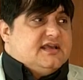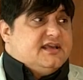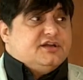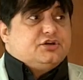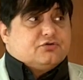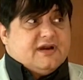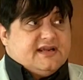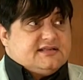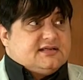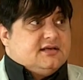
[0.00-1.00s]

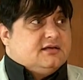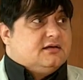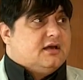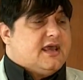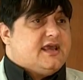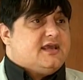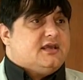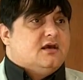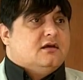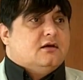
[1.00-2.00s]
integrate a